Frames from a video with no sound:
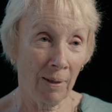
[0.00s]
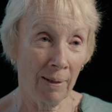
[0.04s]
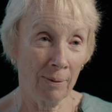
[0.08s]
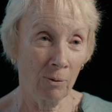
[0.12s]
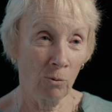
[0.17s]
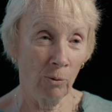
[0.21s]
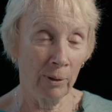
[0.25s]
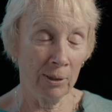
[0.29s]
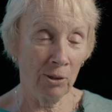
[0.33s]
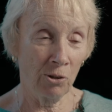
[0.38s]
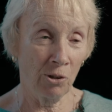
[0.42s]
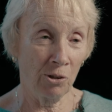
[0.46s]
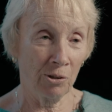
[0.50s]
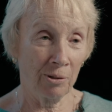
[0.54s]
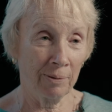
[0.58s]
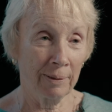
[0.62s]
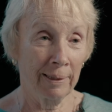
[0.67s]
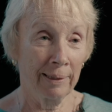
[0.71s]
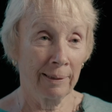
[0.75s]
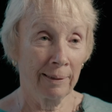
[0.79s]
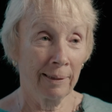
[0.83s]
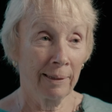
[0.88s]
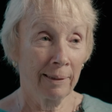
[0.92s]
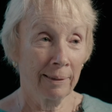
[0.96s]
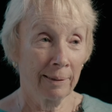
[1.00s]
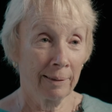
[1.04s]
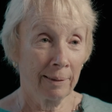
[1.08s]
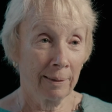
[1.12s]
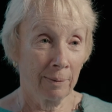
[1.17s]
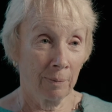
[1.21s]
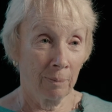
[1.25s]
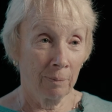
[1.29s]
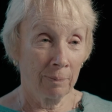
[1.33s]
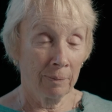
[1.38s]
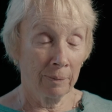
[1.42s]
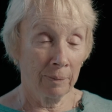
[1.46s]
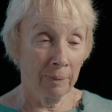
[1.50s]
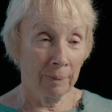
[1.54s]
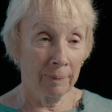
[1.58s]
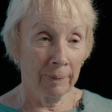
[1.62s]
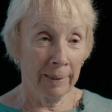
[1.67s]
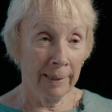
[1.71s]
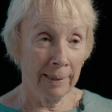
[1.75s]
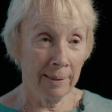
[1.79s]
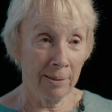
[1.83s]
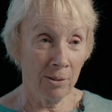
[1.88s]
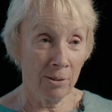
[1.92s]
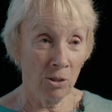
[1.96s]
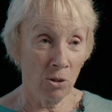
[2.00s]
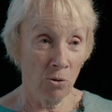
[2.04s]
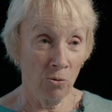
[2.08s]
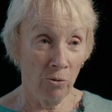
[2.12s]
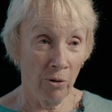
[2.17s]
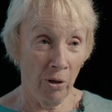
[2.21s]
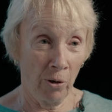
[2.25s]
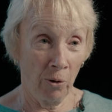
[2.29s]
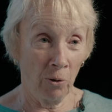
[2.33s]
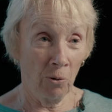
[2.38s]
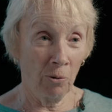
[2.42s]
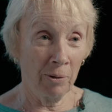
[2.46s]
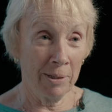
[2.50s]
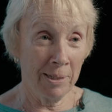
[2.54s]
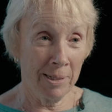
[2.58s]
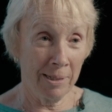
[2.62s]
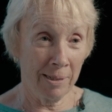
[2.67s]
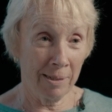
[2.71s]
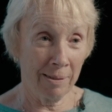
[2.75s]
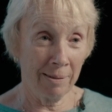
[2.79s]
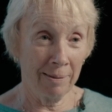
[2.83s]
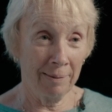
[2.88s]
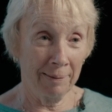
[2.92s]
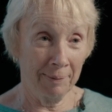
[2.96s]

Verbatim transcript: which, as you know, is